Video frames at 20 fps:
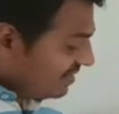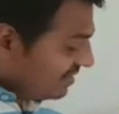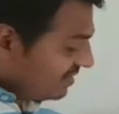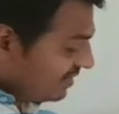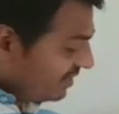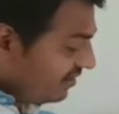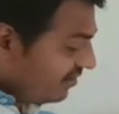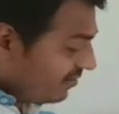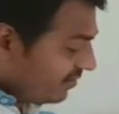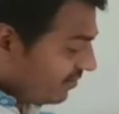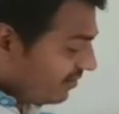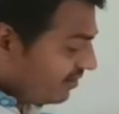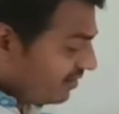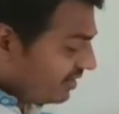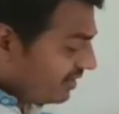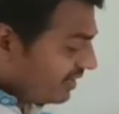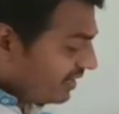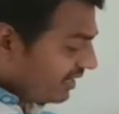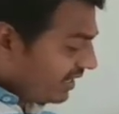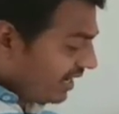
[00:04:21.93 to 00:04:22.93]

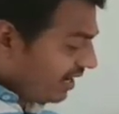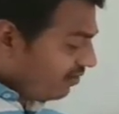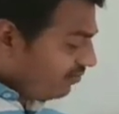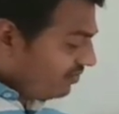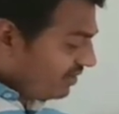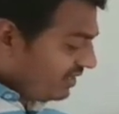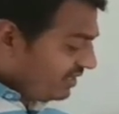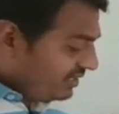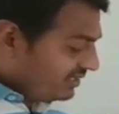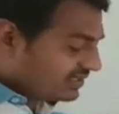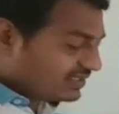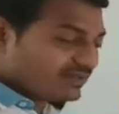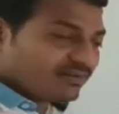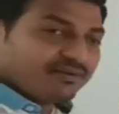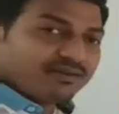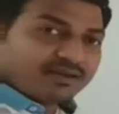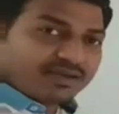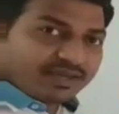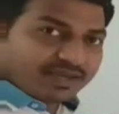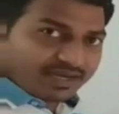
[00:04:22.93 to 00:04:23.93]
Here, have
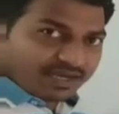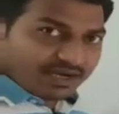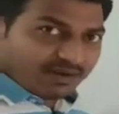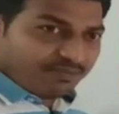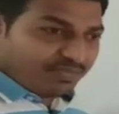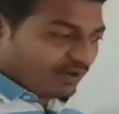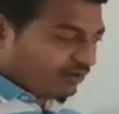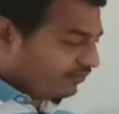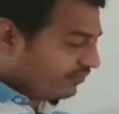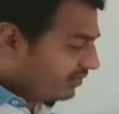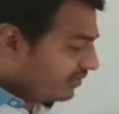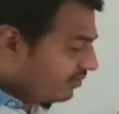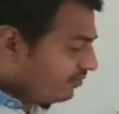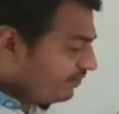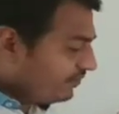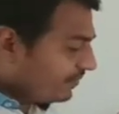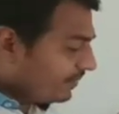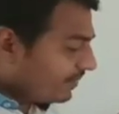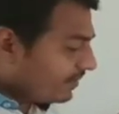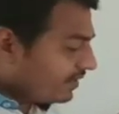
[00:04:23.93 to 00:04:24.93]
is helping verb,